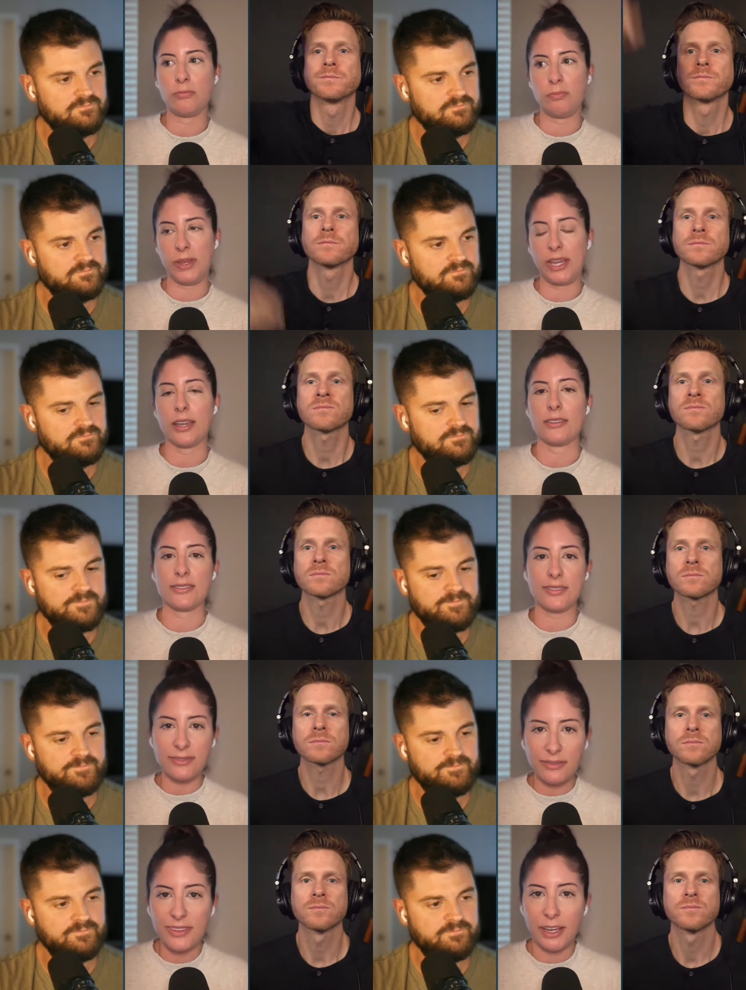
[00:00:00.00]
Speaker 1: because
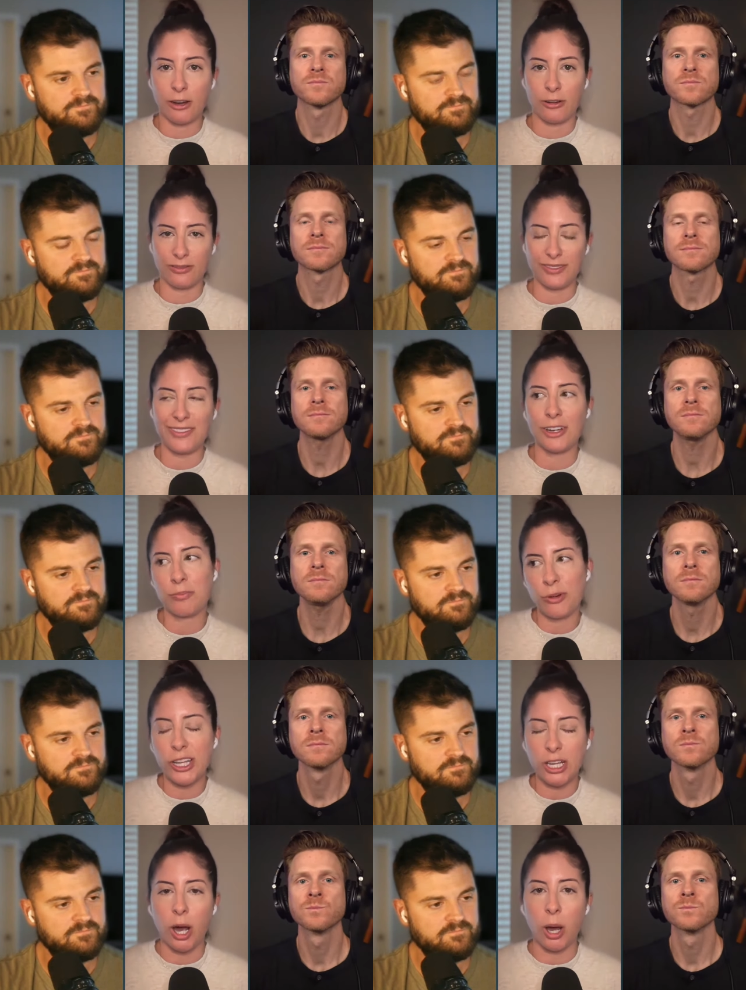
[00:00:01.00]
they're
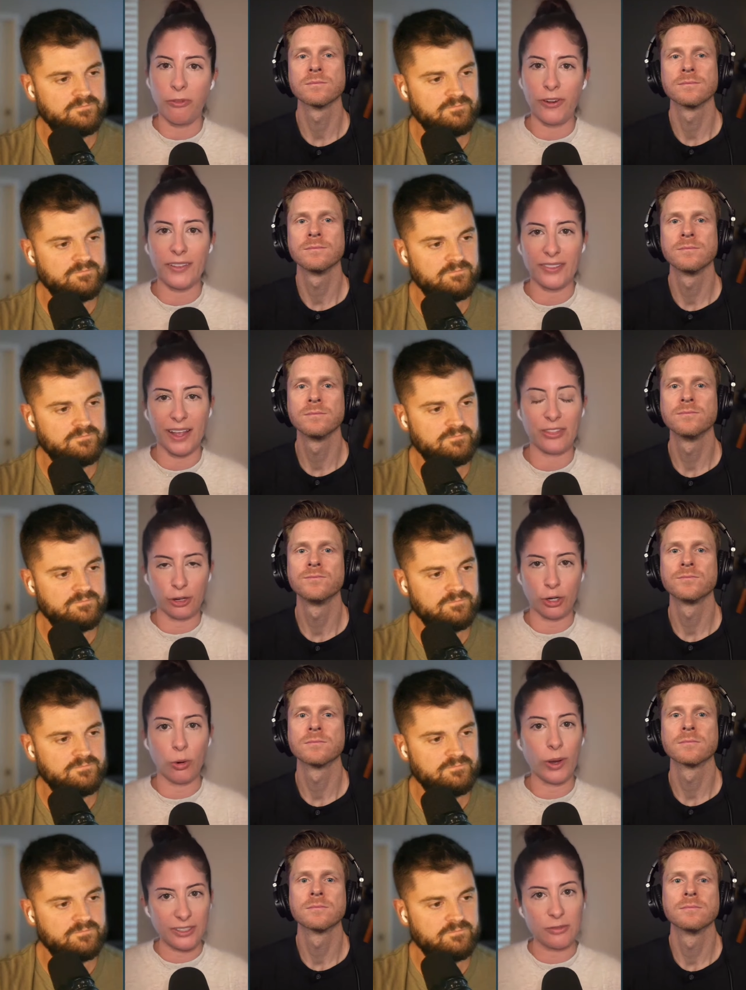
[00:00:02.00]
pretty confident that they're
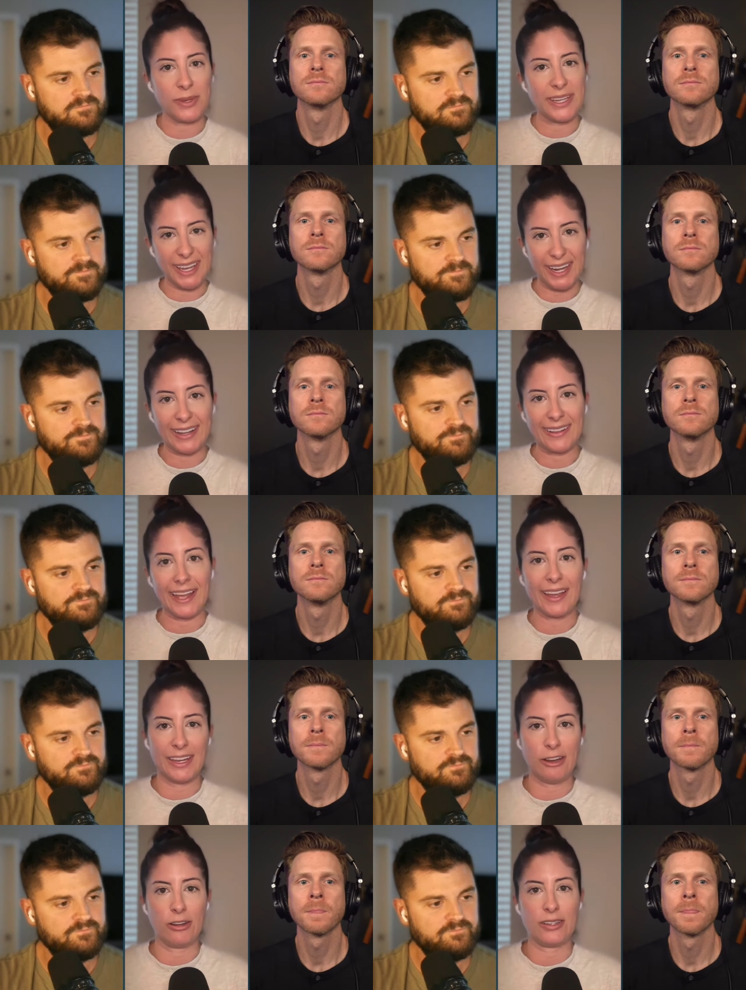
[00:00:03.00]
going to be getting that
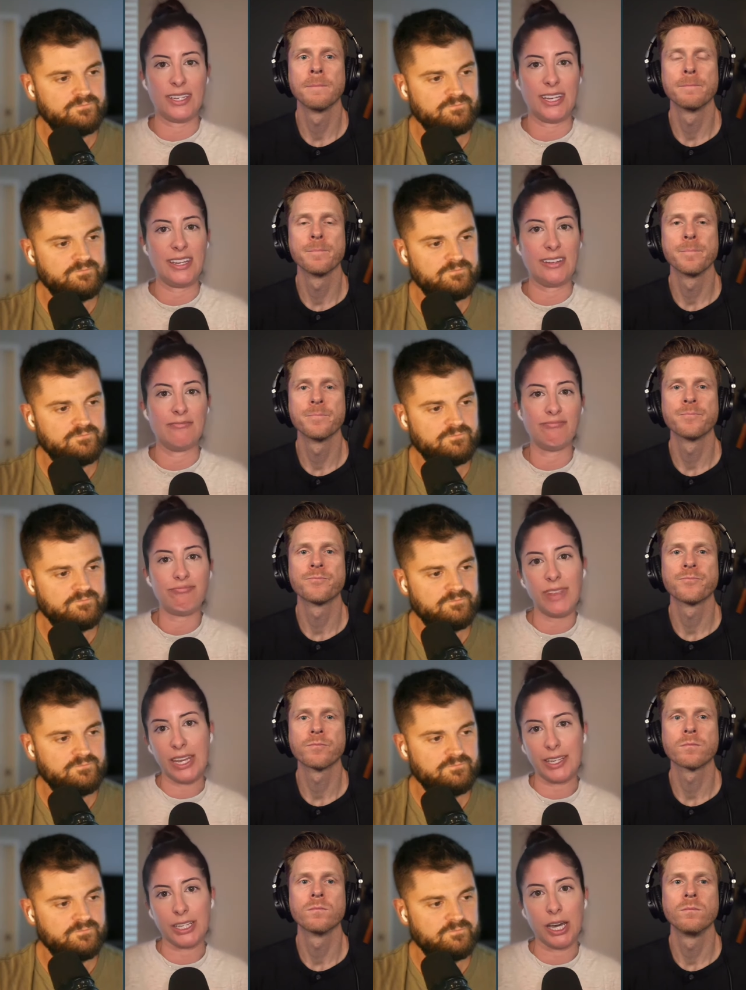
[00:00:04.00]
guaranteed
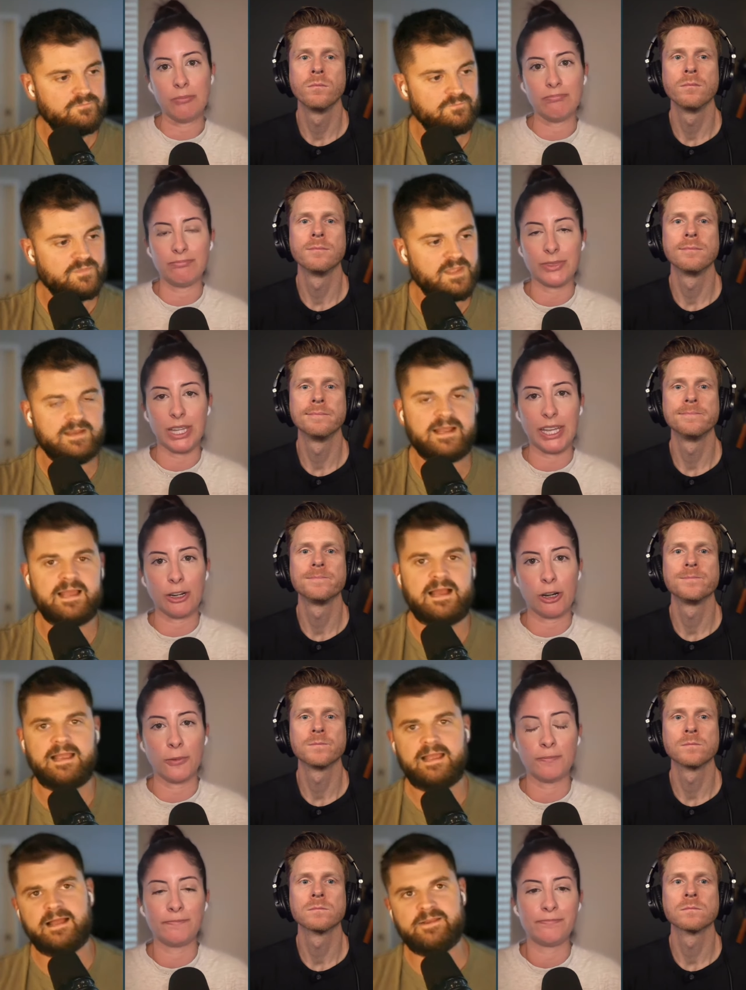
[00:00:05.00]
income.
Speaker 2: And
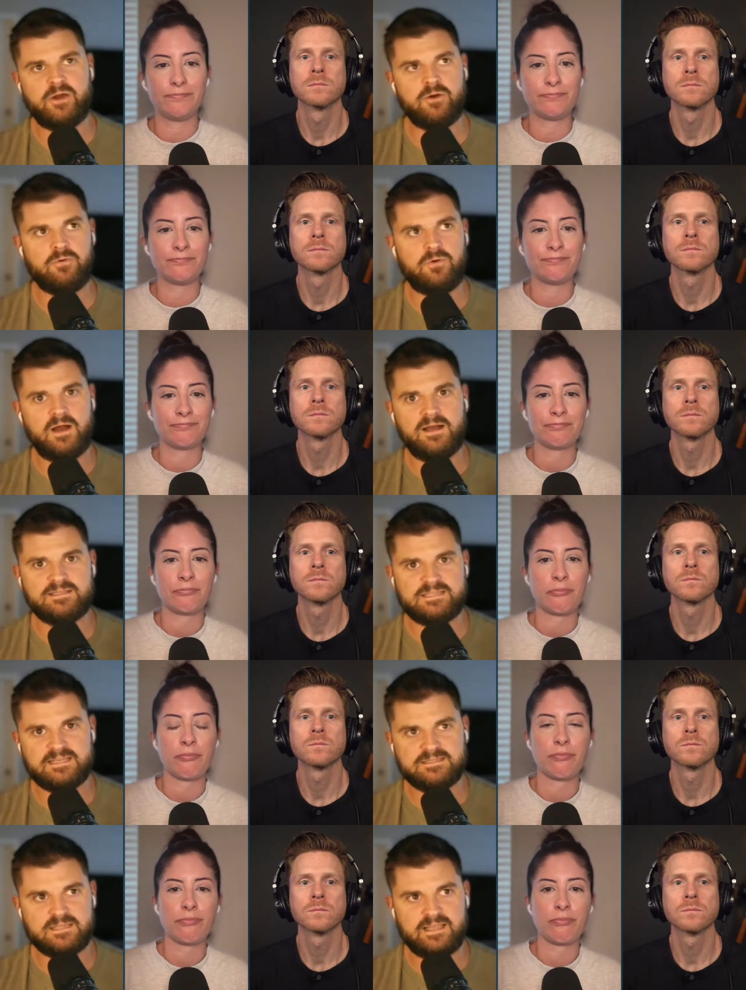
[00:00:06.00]
I know us
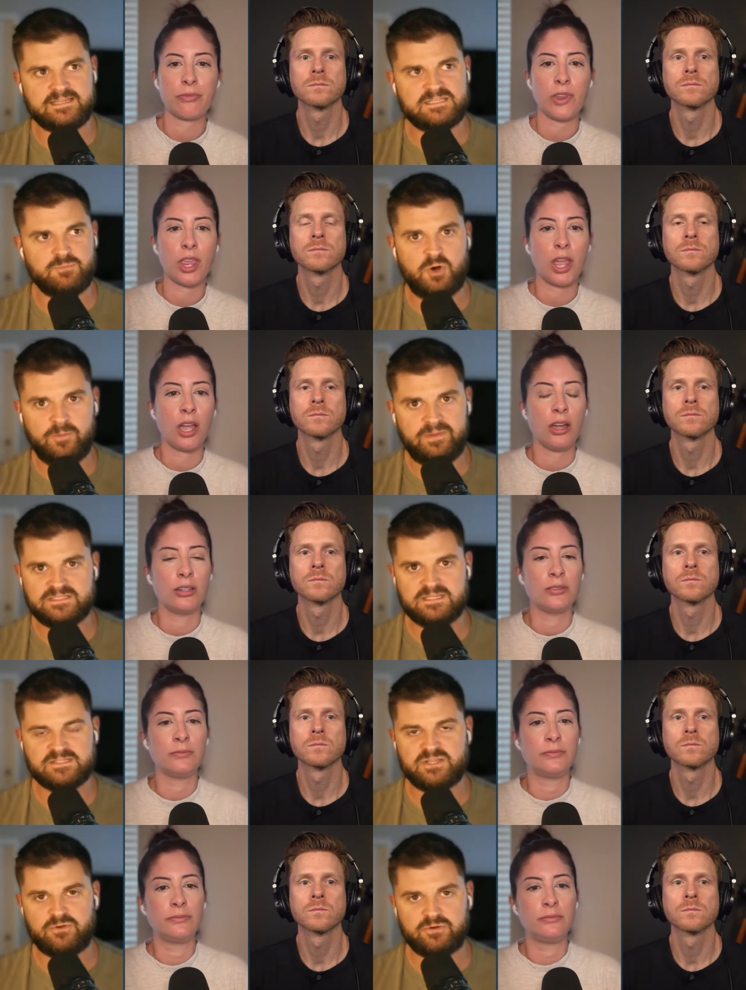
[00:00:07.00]
as like small
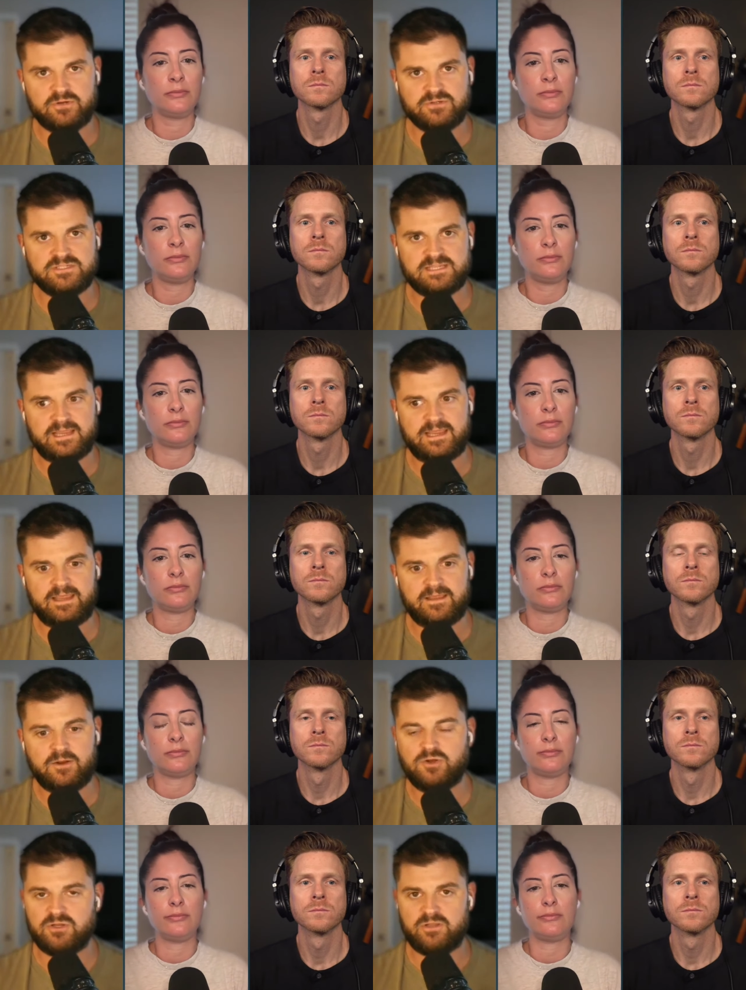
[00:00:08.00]
business owners and,
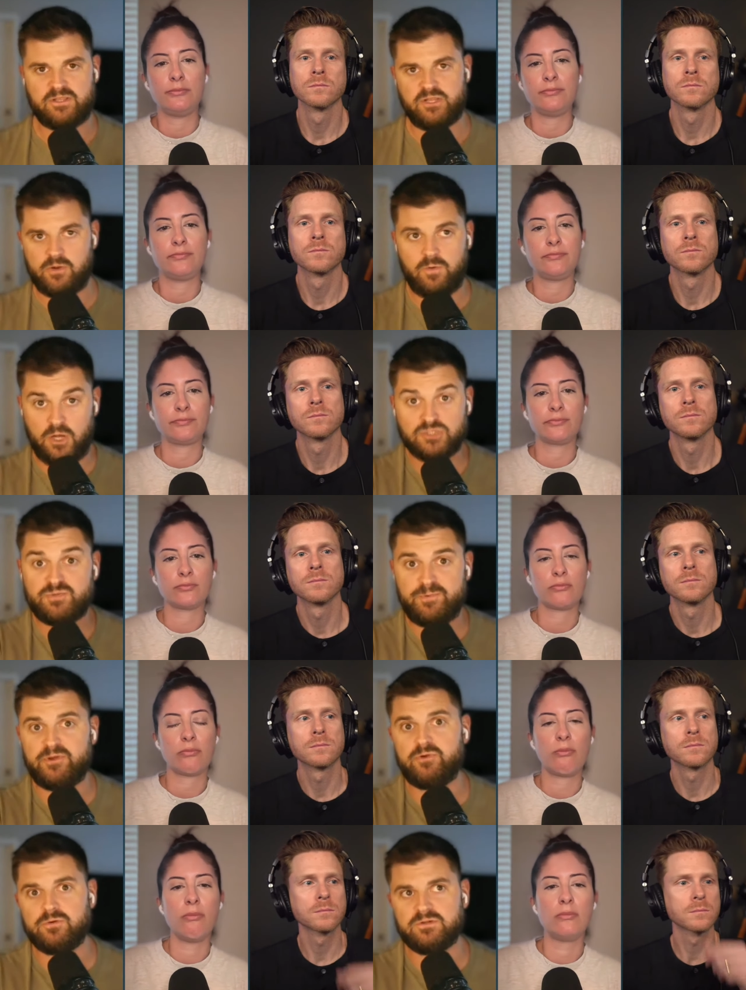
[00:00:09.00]

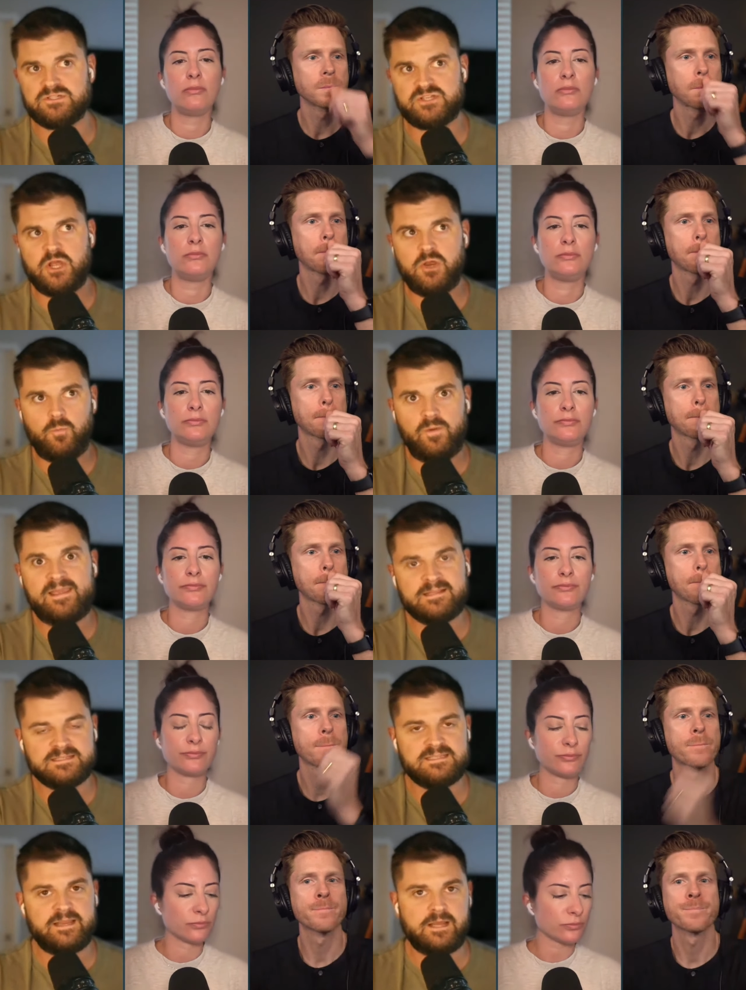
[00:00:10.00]
entrepreneurs, we can
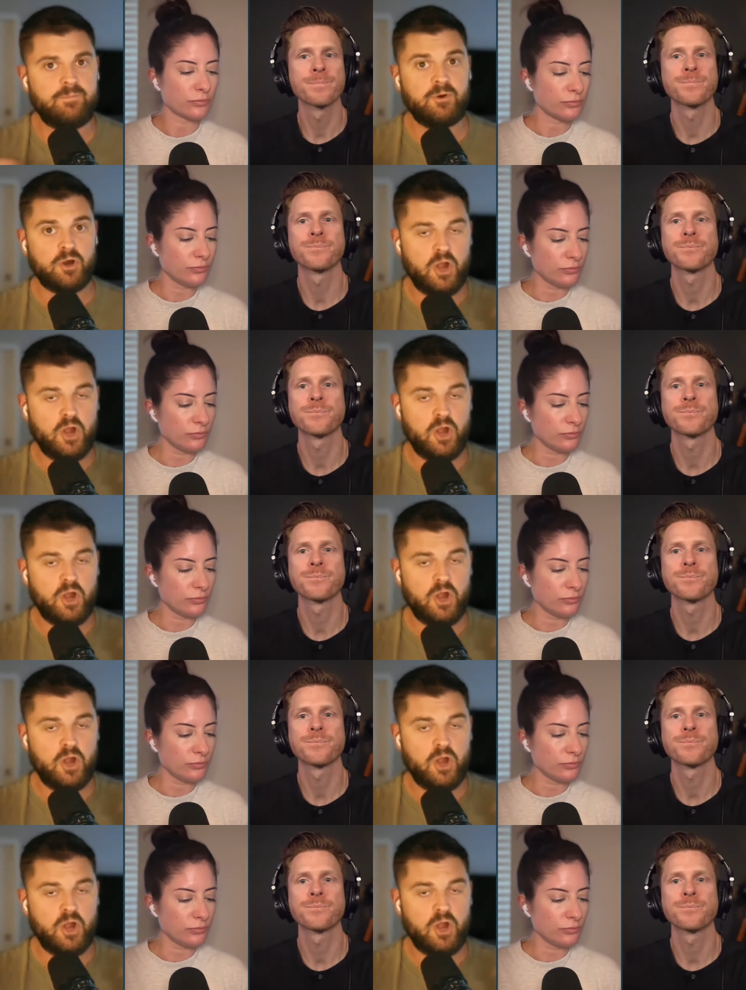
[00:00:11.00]
set up our